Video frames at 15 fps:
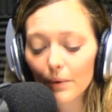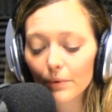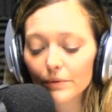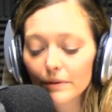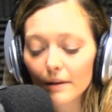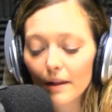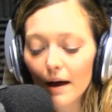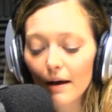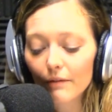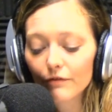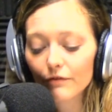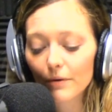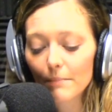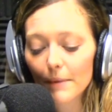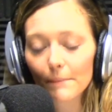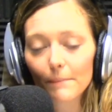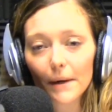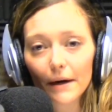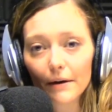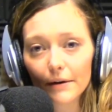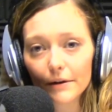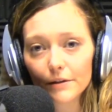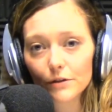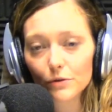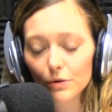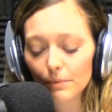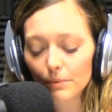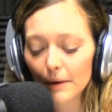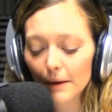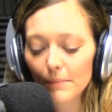love from my parents,
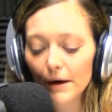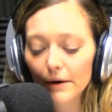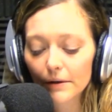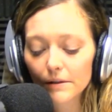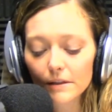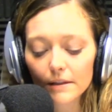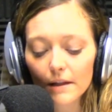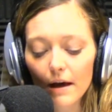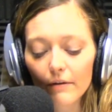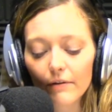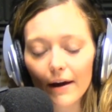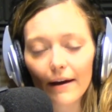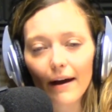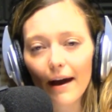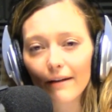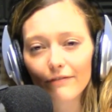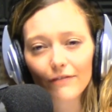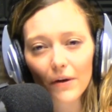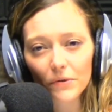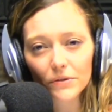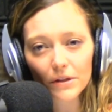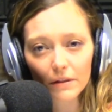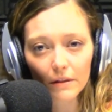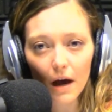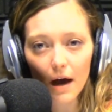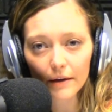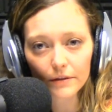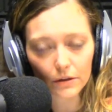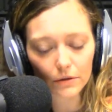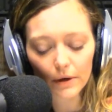or my parents' love, I felt a
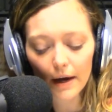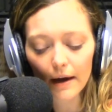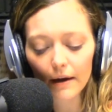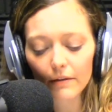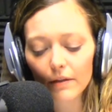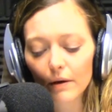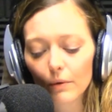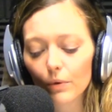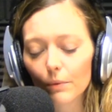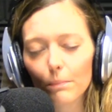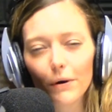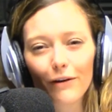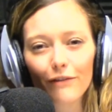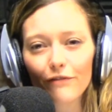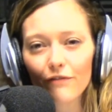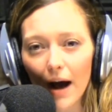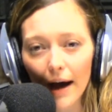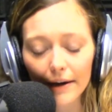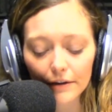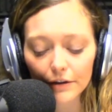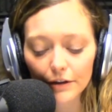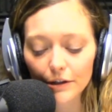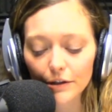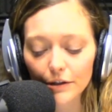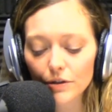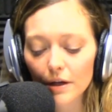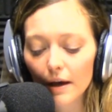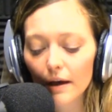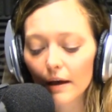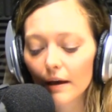lot, okay? They were providers.
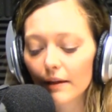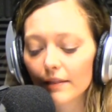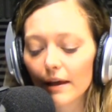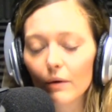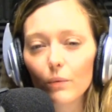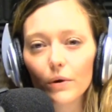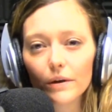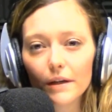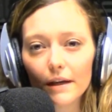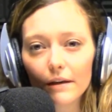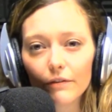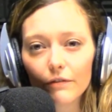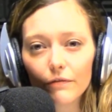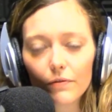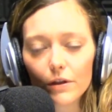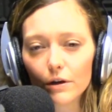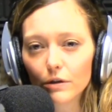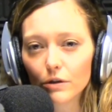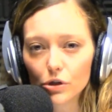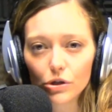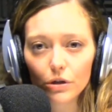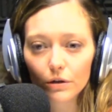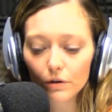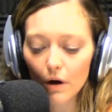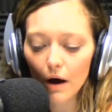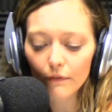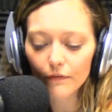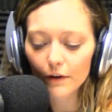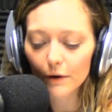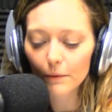They would give their shirt
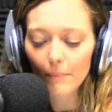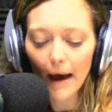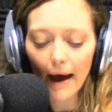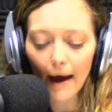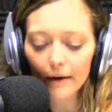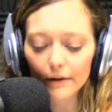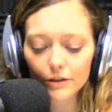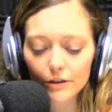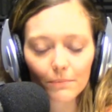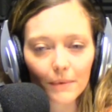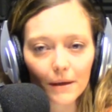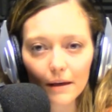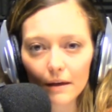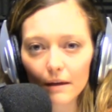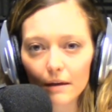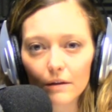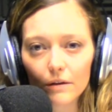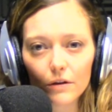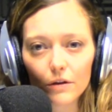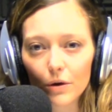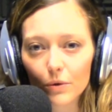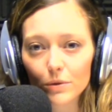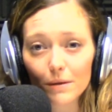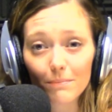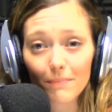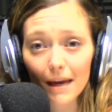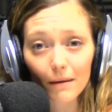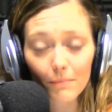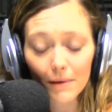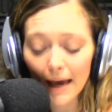off their back to me, to
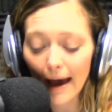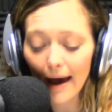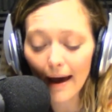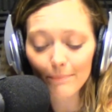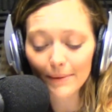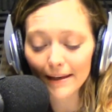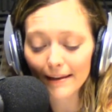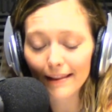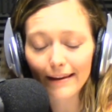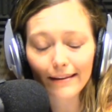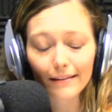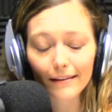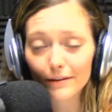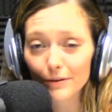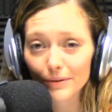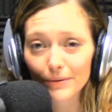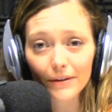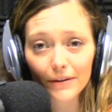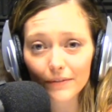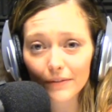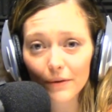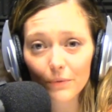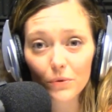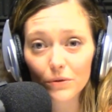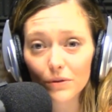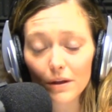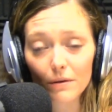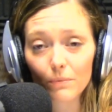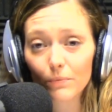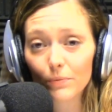make me happy. Like literally, they
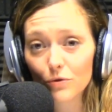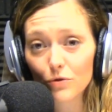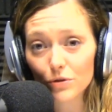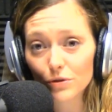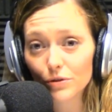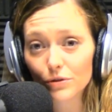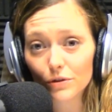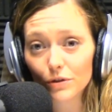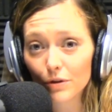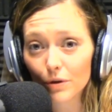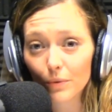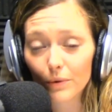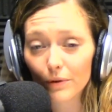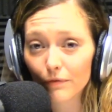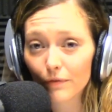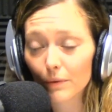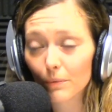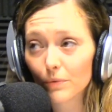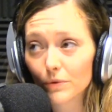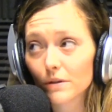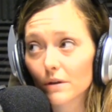would just, if it was